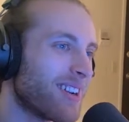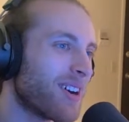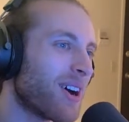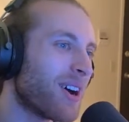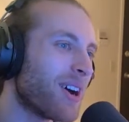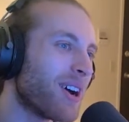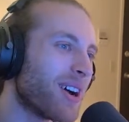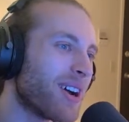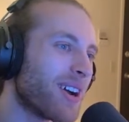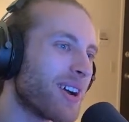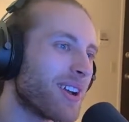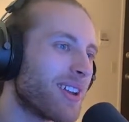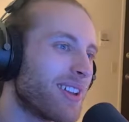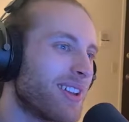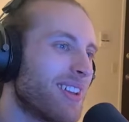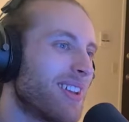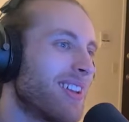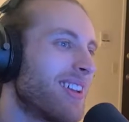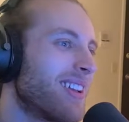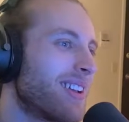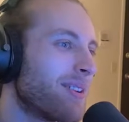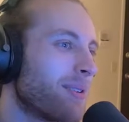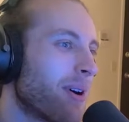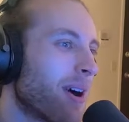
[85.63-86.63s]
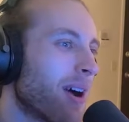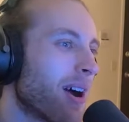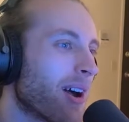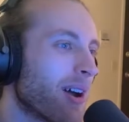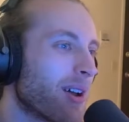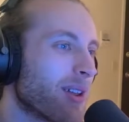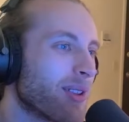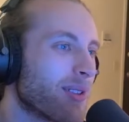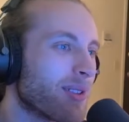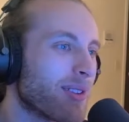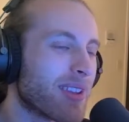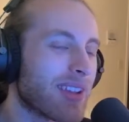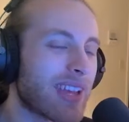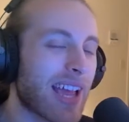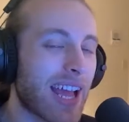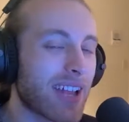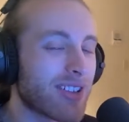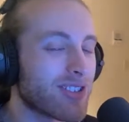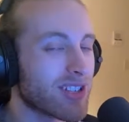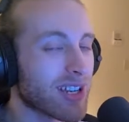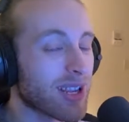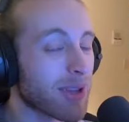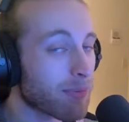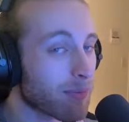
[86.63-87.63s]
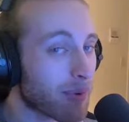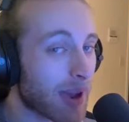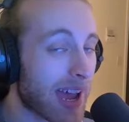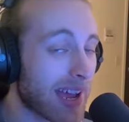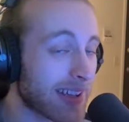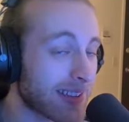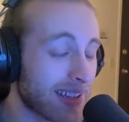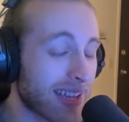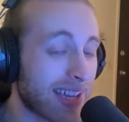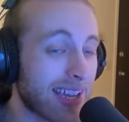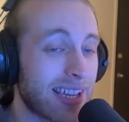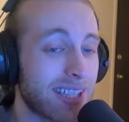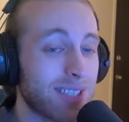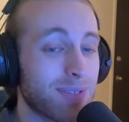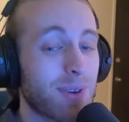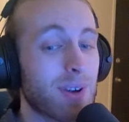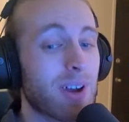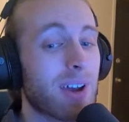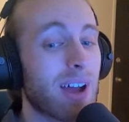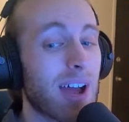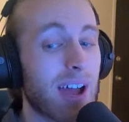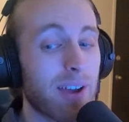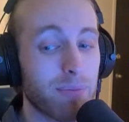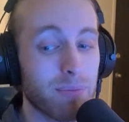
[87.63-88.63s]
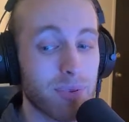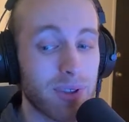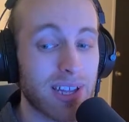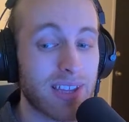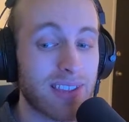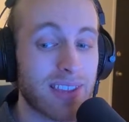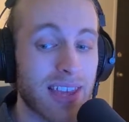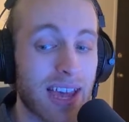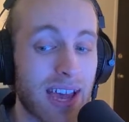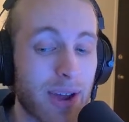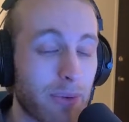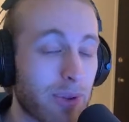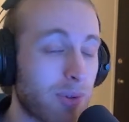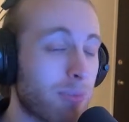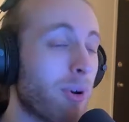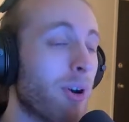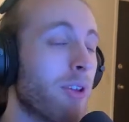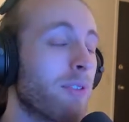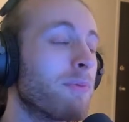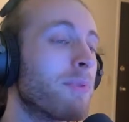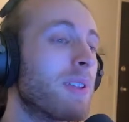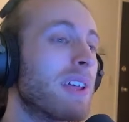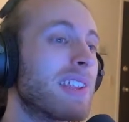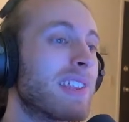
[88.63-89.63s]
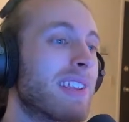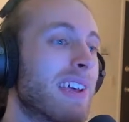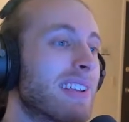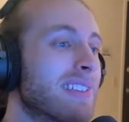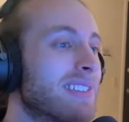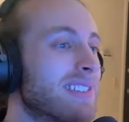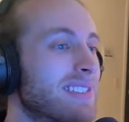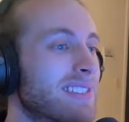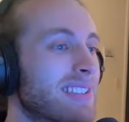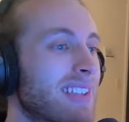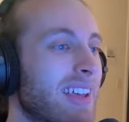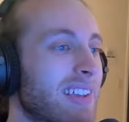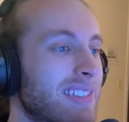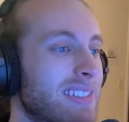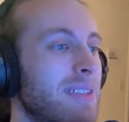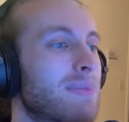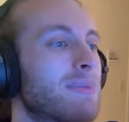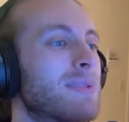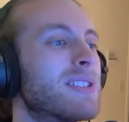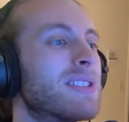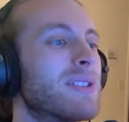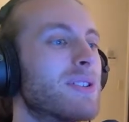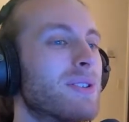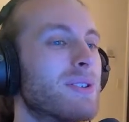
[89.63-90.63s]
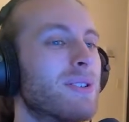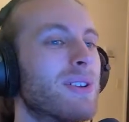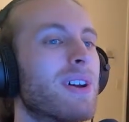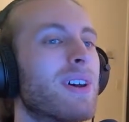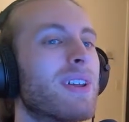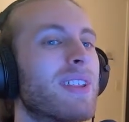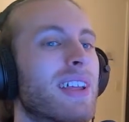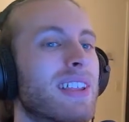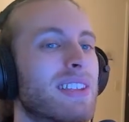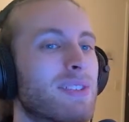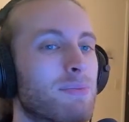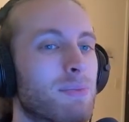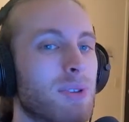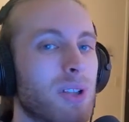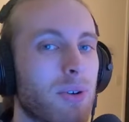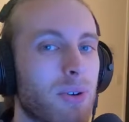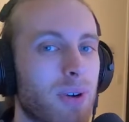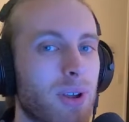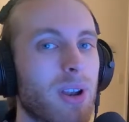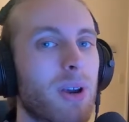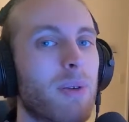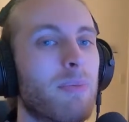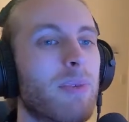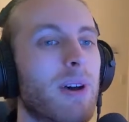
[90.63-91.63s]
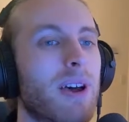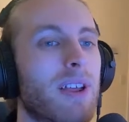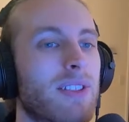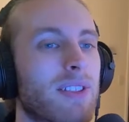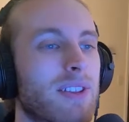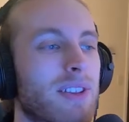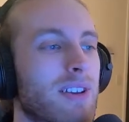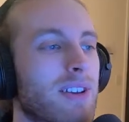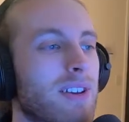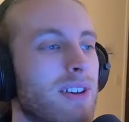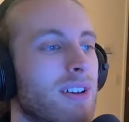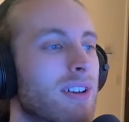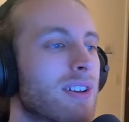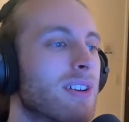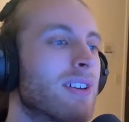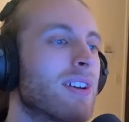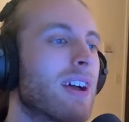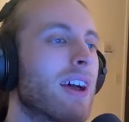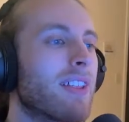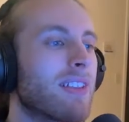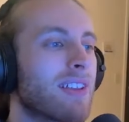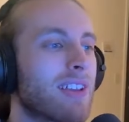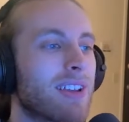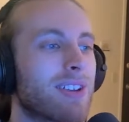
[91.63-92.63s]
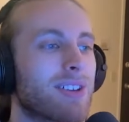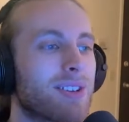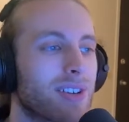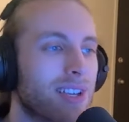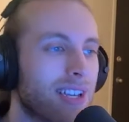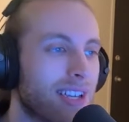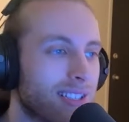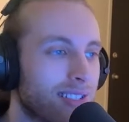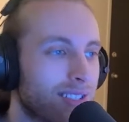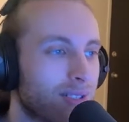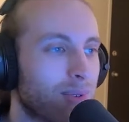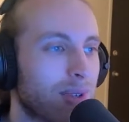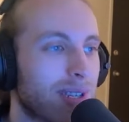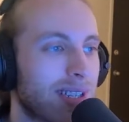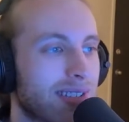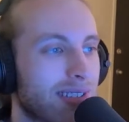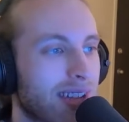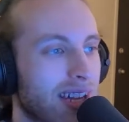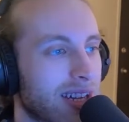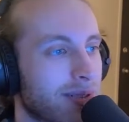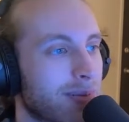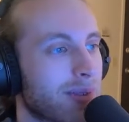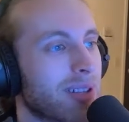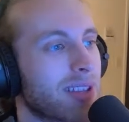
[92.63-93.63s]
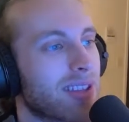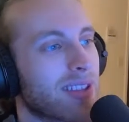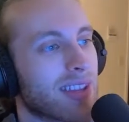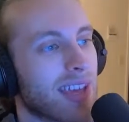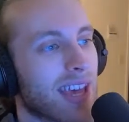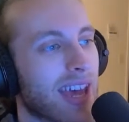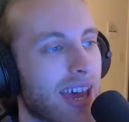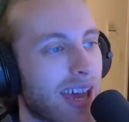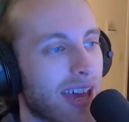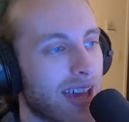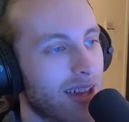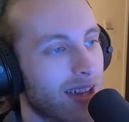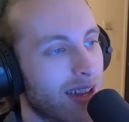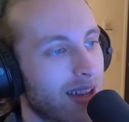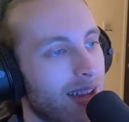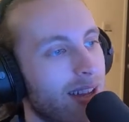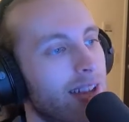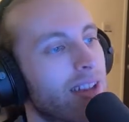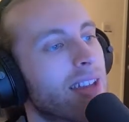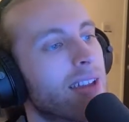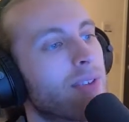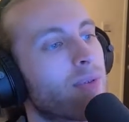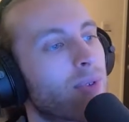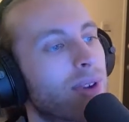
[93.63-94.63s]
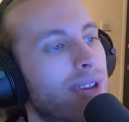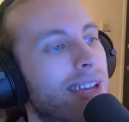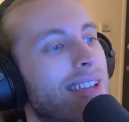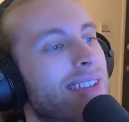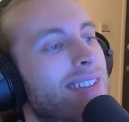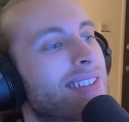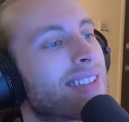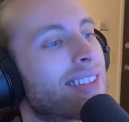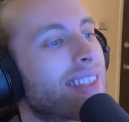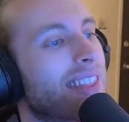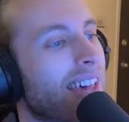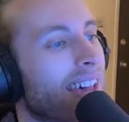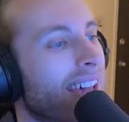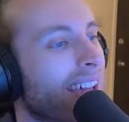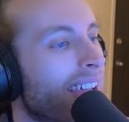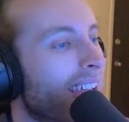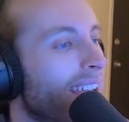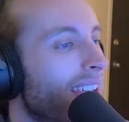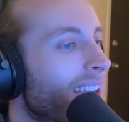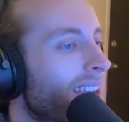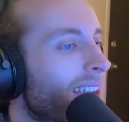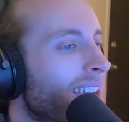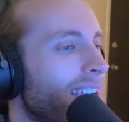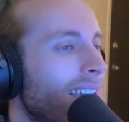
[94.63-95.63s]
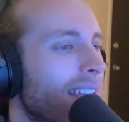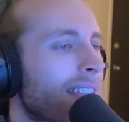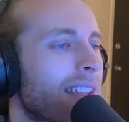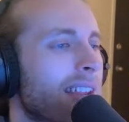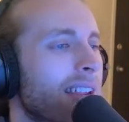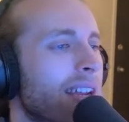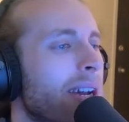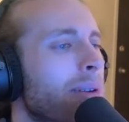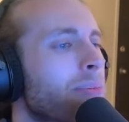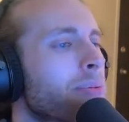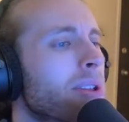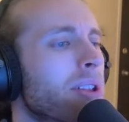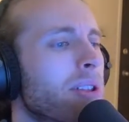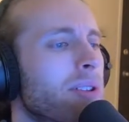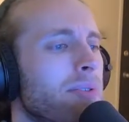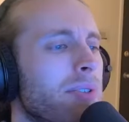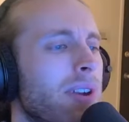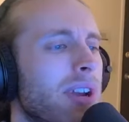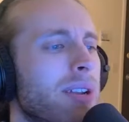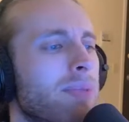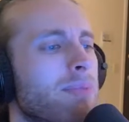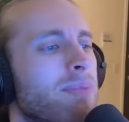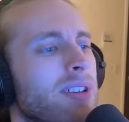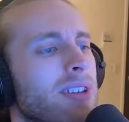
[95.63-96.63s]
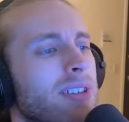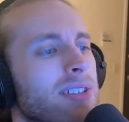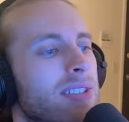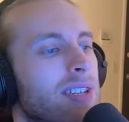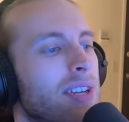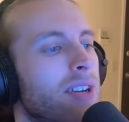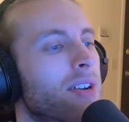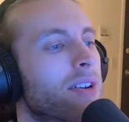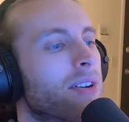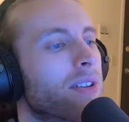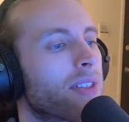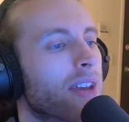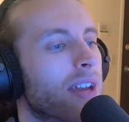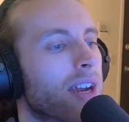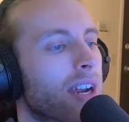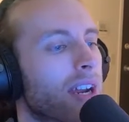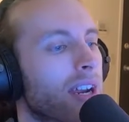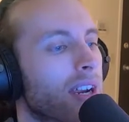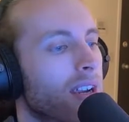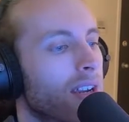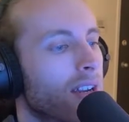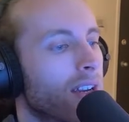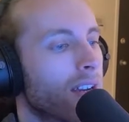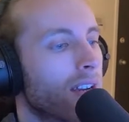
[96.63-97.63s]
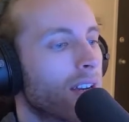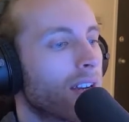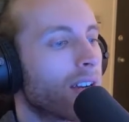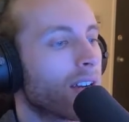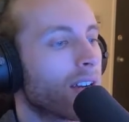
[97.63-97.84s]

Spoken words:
Genshin Impact, I guess. I played that. We both played that since the last episode. That's blowing up on the internet, so we can talk about that if we get to that. And then a couple other random things here or there.